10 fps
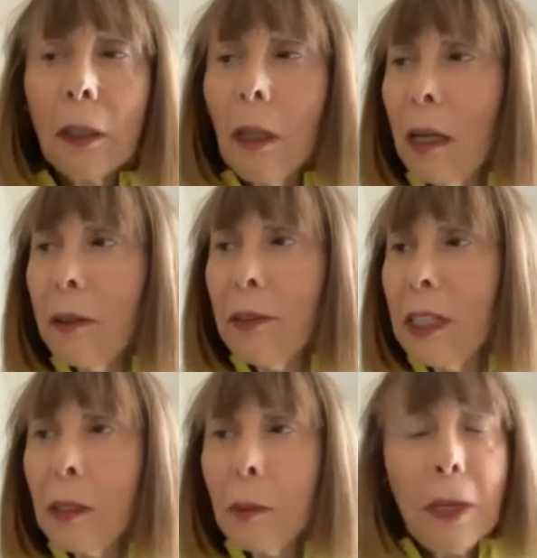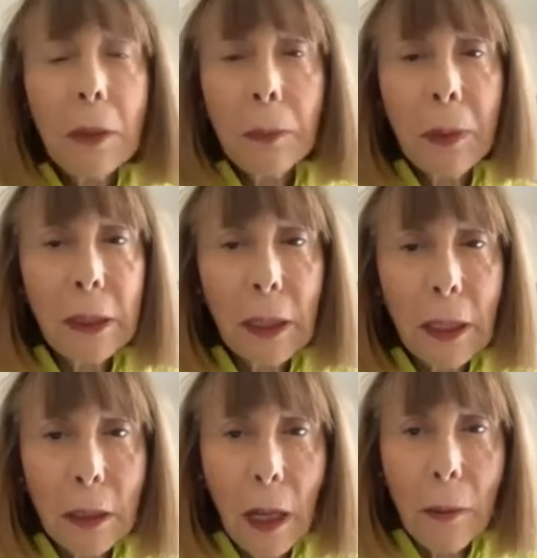a lot of these big
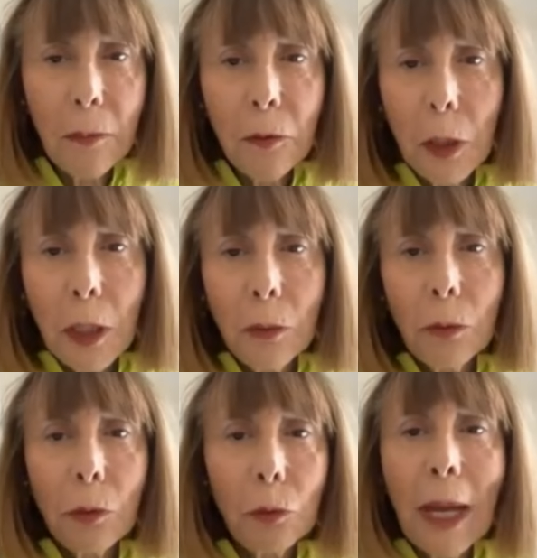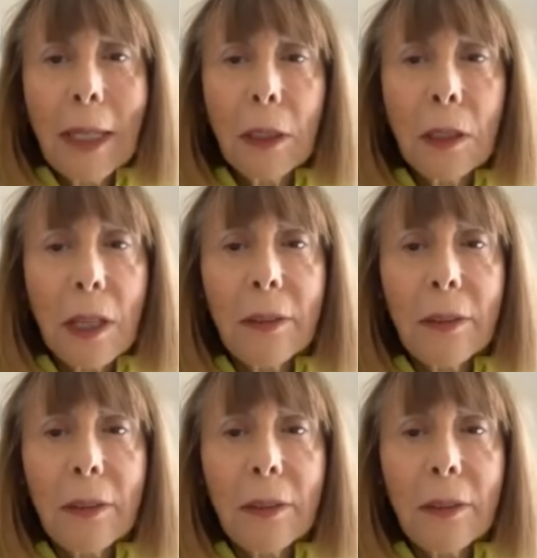buildings up for rentals,